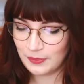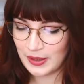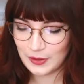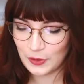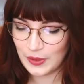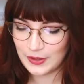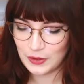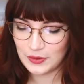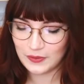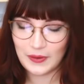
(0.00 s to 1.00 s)
medical
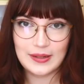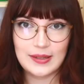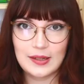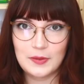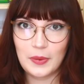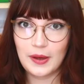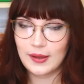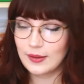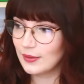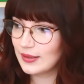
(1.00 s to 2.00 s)
issues affected
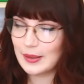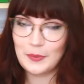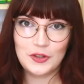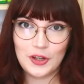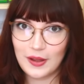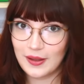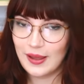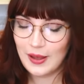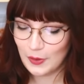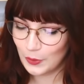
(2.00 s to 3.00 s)
by the temperature